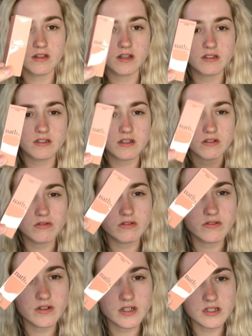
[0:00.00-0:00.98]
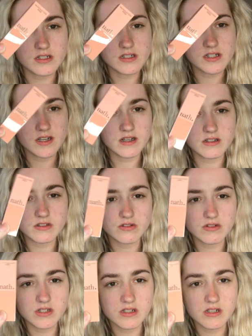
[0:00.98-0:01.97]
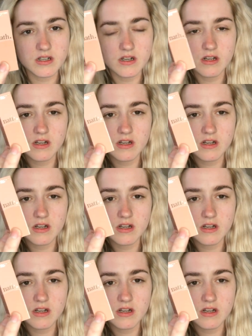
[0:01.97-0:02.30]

That's, I don't know if you can see it. It's really,